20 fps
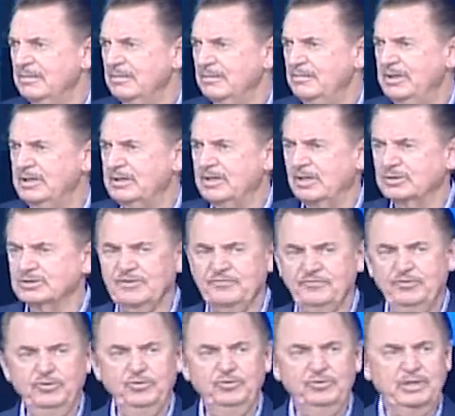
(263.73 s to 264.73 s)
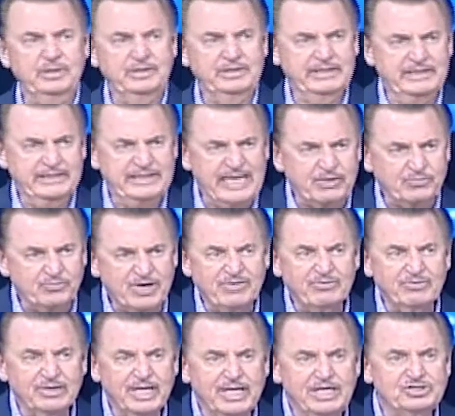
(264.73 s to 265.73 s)
Because if you get that
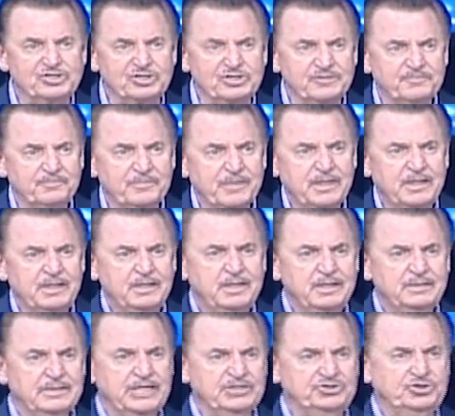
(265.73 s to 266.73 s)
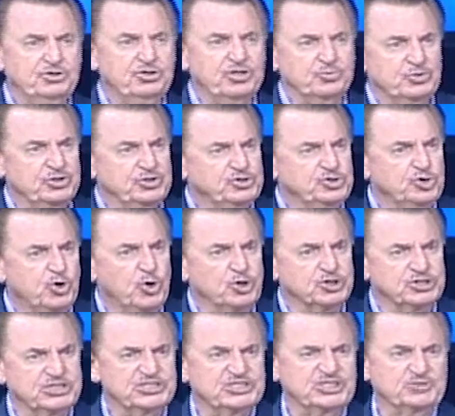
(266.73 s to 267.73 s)
revelation that you can
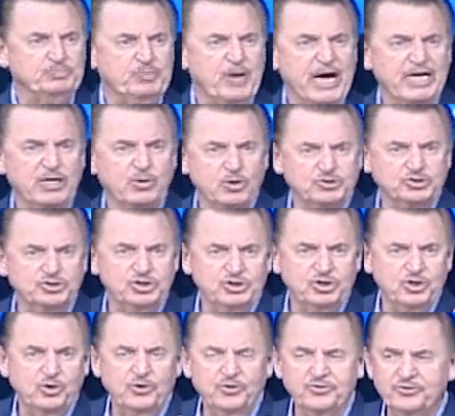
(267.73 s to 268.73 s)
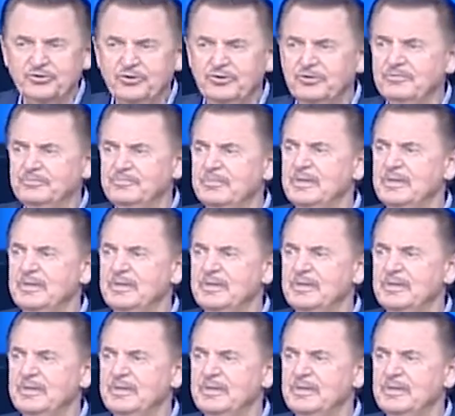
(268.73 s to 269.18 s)
rejoice in spite of what you're going through.